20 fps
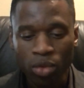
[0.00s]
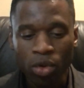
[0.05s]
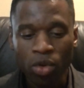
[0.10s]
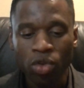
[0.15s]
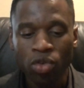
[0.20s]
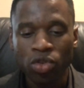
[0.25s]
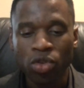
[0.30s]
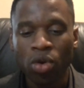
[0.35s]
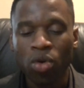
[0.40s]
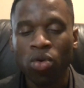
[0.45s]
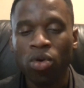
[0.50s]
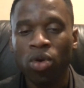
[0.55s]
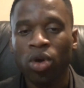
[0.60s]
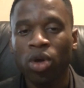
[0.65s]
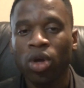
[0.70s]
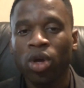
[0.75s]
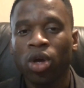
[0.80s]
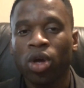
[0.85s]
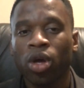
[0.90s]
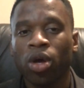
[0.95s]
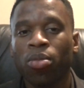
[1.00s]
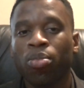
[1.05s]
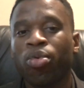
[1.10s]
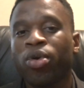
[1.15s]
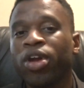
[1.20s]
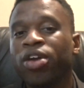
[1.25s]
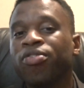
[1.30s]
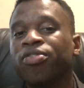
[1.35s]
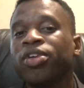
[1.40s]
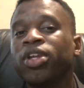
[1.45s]
So
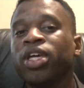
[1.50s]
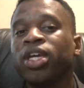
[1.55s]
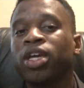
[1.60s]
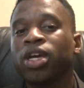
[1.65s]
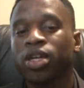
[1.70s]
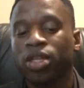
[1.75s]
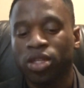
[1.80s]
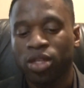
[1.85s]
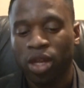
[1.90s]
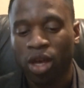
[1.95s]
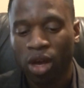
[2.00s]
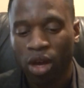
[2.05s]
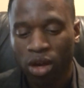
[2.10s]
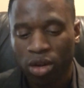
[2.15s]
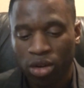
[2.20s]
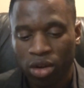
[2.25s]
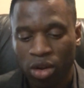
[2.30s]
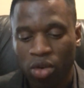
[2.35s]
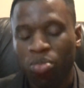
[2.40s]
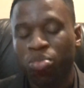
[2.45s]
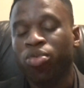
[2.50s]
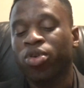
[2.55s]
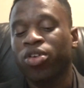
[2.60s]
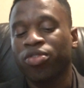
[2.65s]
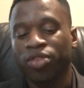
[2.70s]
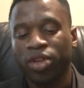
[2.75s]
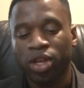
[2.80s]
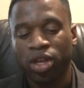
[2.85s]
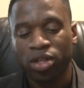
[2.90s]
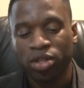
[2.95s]
don't
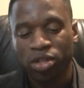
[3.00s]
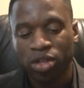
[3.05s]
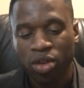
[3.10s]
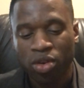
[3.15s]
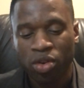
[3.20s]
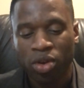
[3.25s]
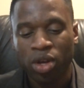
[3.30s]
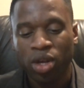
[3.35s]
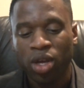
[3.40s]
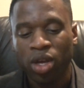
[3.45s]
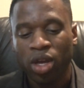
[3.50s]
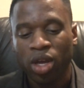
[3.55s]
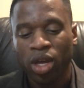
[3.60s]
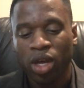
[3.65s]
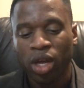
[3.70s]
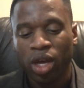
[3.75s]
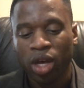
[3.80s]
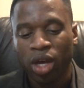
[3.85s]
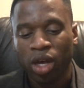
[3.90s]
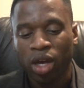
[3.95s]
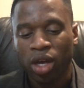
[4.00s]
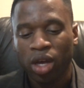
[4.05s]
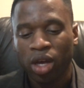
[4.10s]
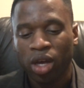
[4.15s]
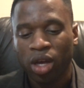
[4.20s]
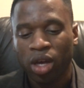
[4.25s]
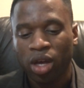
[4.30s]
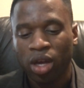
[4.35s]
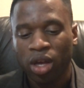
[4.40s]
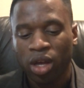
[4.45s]
briefly consider it.
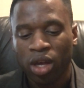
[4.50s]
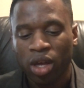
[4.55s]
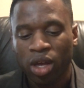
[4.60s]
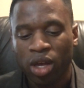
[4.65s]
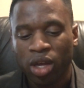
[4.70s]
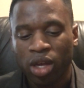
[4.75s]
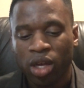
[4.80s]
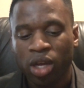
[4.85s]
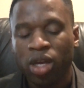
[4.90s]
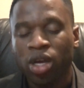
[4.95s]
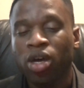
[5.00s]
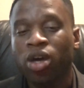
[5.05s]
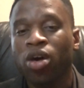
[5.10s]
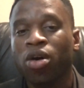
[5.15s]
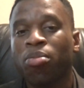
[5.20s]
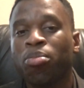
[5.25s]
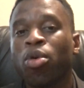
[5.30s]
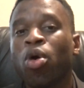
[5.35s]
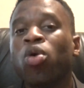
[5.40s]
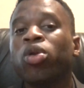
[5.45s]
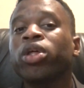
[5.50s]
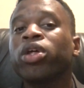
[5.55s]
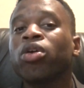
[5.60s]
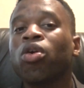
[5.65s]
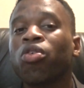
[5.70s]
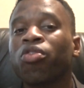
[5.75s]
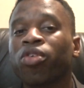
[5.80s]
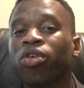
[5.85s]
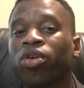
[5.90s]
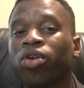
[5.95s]
Mull it
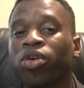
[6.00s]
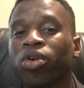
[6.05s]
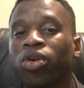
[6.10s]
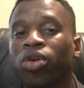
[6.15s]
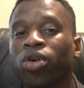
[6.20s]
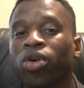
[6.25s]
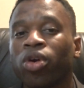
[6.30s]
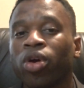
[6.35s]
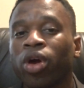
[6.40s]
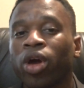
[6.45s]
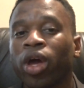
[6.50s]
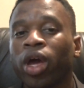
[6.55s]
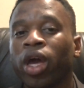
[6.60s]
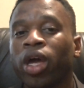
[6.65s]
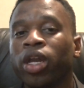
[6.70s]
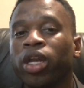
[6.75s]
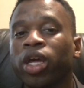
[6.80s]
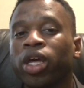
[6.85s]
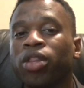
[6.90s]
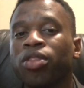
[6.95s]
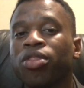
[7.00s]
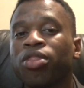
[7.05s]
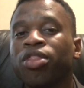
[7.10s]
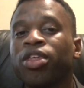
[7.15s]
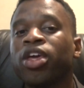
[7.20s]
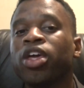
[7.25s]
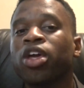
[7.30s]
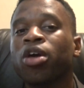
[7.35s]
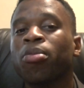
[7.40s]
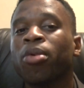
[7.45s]
over and
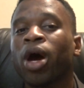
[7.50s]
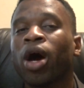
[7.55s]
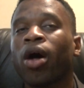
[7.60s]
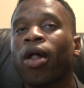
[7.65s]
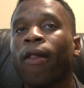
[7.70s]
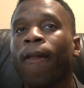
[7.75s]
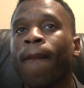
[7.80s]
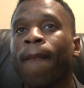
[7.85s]
think about